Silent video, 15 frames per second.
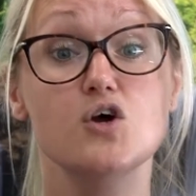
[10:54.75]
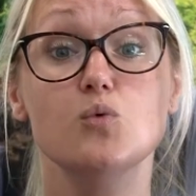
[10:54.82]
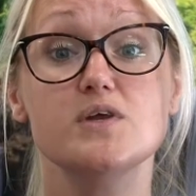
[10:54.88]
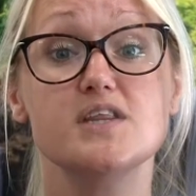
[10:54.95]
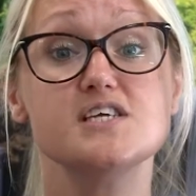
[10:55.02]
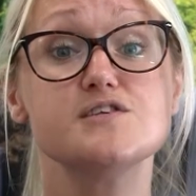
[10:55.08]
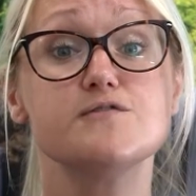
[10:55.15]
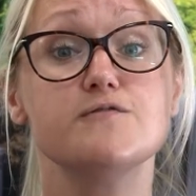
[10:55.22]
with
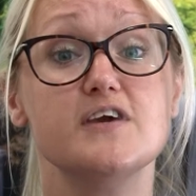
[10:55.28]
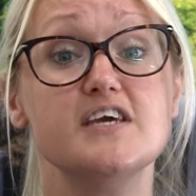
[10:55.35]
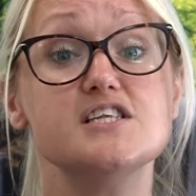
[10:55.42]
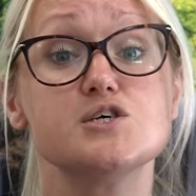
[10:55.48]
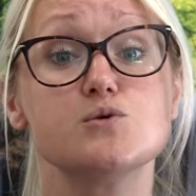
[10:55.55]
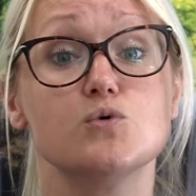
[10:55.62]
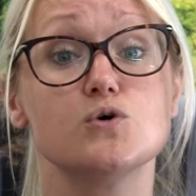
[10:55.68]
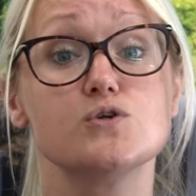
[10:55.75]
its feet
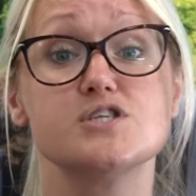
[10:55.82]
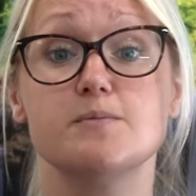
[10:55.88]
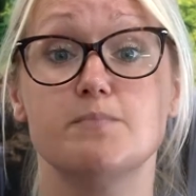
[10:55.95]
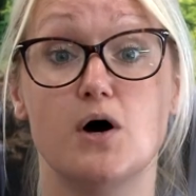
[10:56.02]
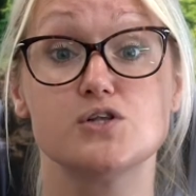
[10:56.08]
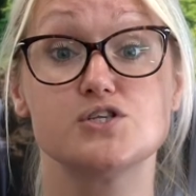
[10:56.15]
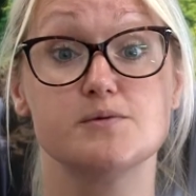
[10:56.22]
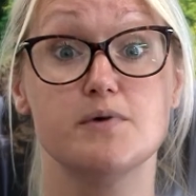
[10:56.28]
towards the
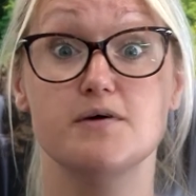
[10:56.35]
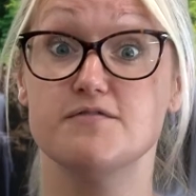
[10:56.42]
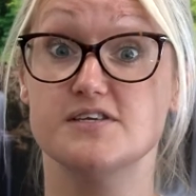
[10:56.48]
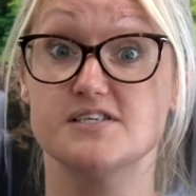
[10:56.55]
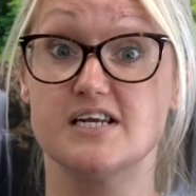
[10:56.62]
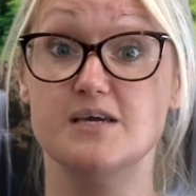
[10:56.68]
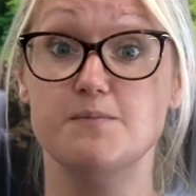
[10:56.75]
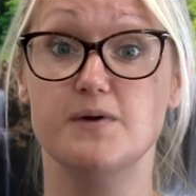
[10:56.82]
bottom of the
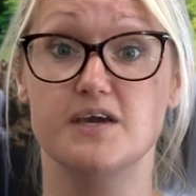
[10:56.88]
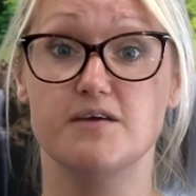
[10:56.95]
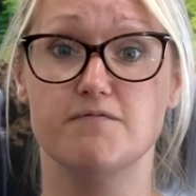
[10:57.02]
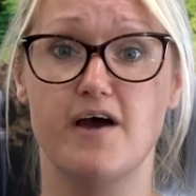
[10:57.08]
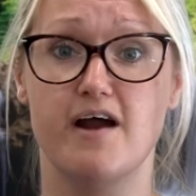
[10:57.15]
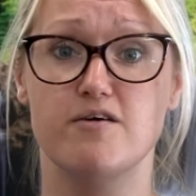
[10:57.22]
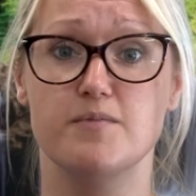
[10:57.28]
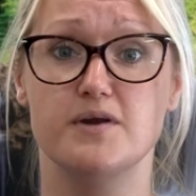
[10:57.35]
sleeping
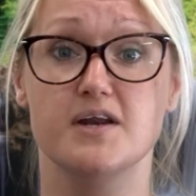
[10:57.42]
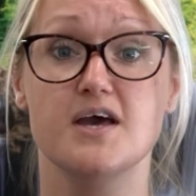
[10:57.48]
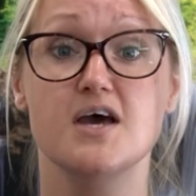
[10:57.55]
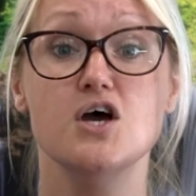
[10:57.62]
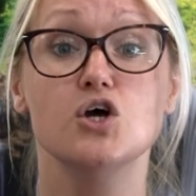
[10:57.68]
environment,